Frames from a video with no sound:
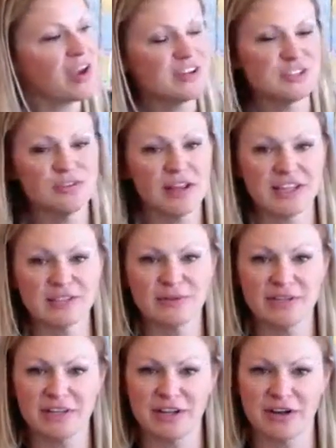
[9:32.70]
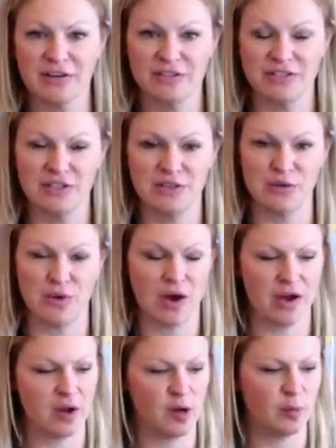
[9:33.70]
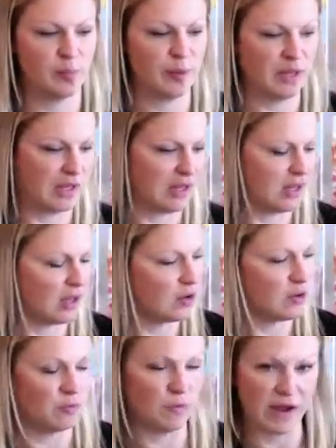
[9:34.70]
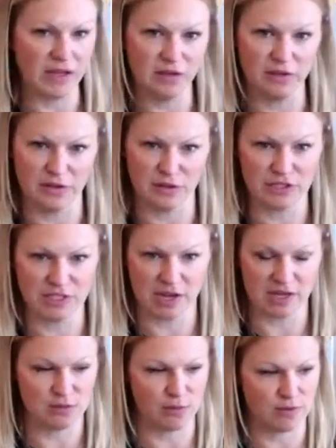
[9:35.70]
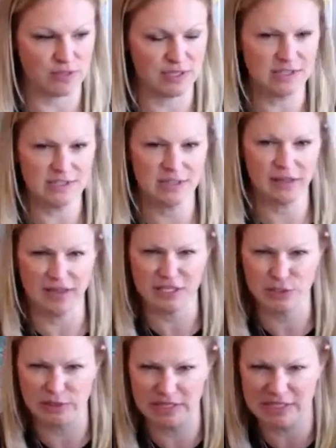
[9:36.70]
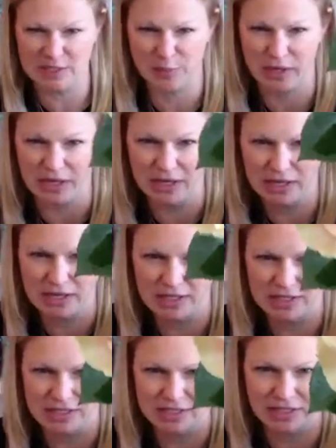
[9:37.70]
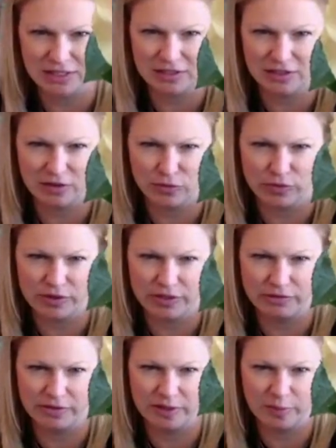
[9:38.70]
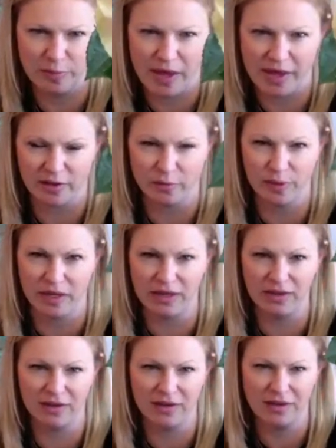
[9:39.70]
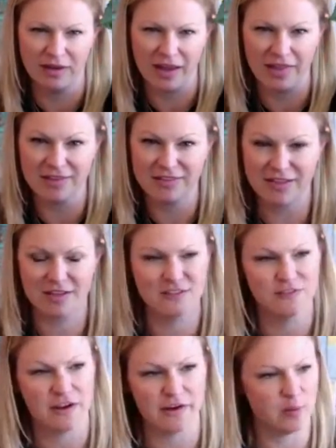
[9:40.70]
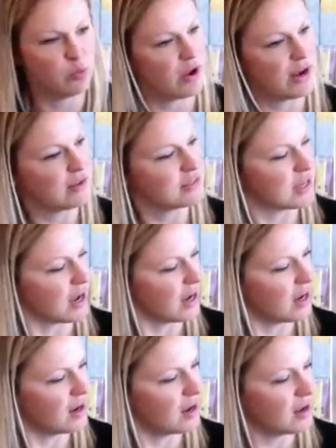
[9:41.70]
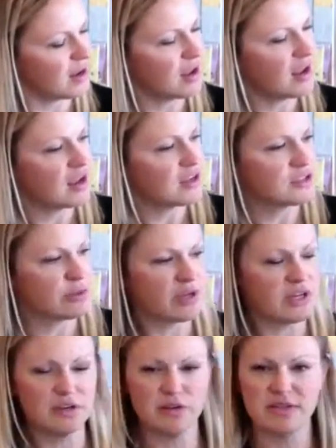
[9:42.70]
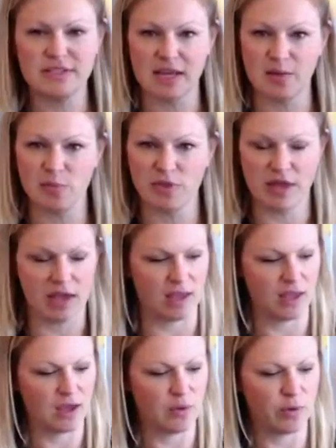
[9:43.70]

So next we're going to go to our pink regular size roses. This one is pink. He's just a little really pale pink and the sun is very bright outside. So we're going to do the same thing.